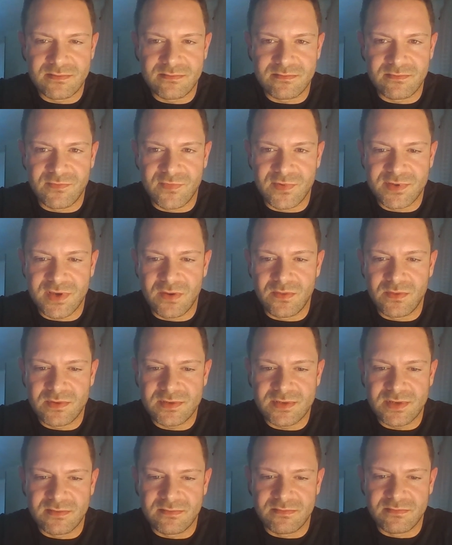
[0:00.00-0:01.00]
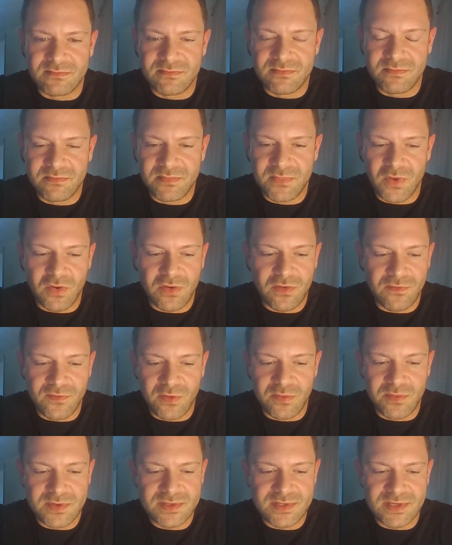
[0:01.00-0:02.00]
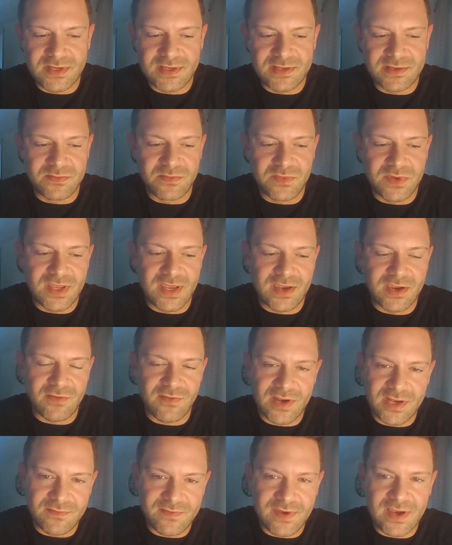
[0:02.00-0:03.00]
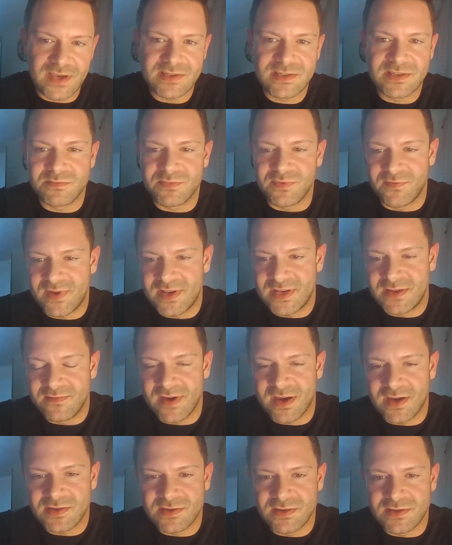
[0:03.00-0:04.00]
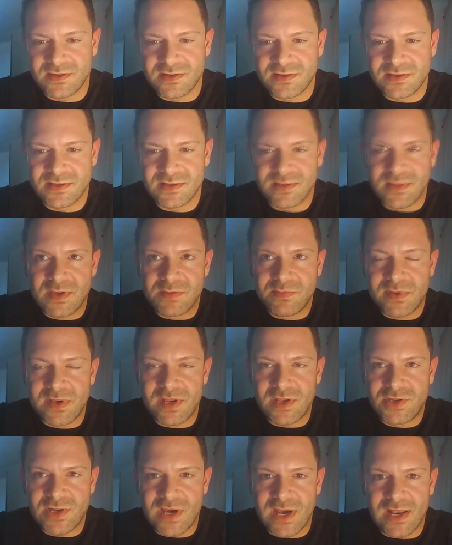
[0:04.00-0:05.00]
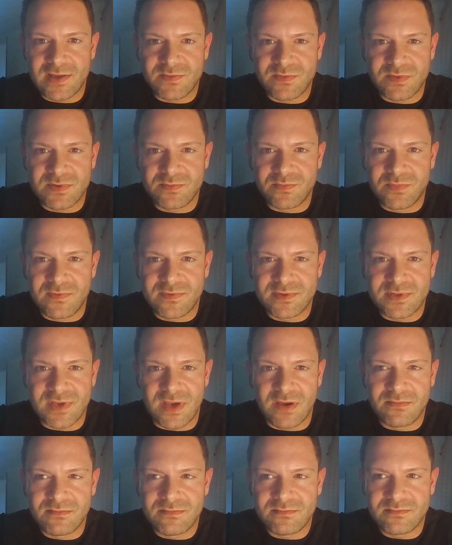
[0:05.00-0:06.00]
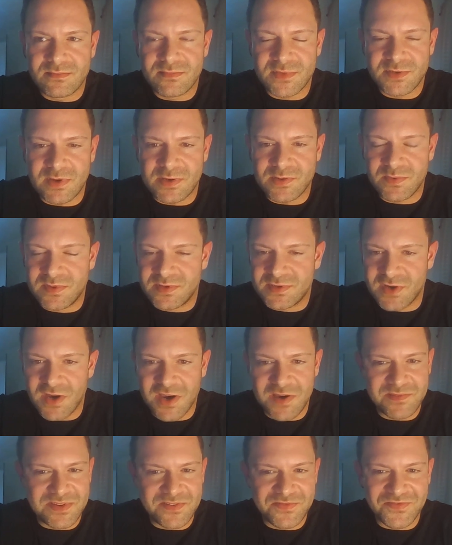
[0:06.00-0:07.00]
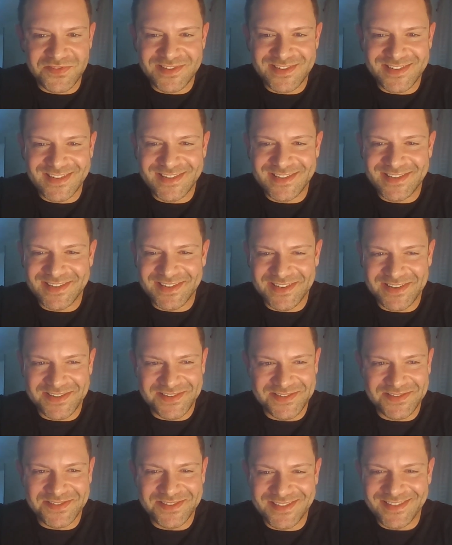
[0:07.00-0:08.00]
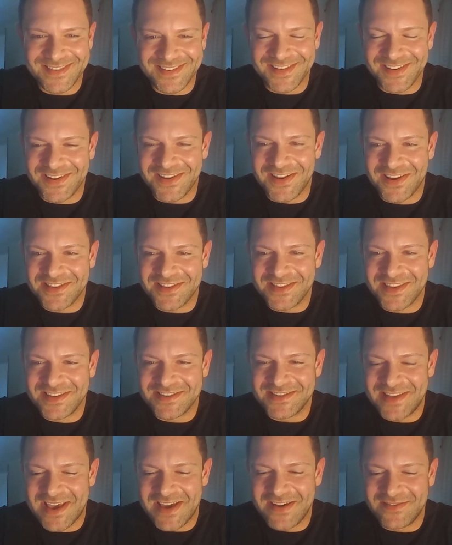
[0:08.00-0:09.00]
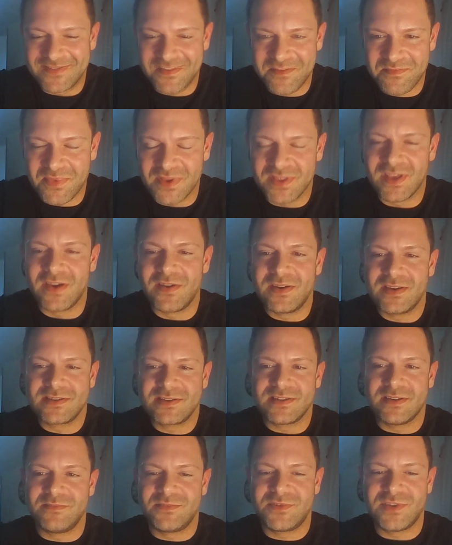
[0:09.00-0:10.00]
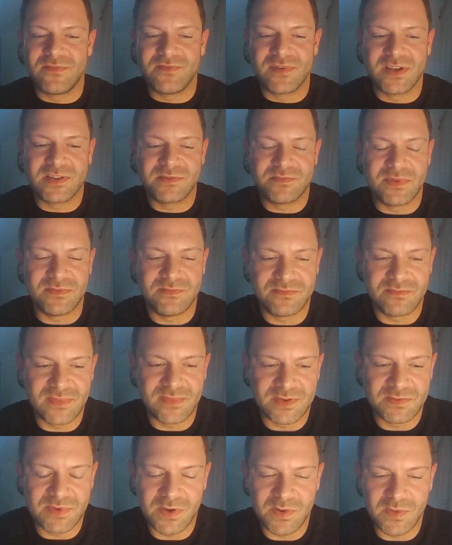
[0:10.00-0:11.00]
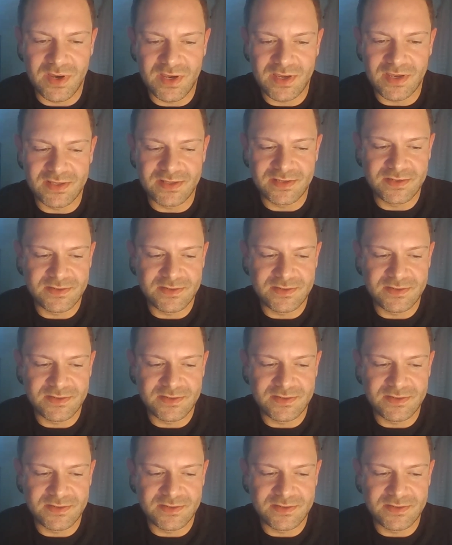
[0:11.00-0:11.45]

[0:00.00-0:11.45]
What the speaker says: results and non-conformances, and we get corrective action, preventive actions. It's been a challenge with some, especially with time differences, like this now. But no, it's generally it's been quite good.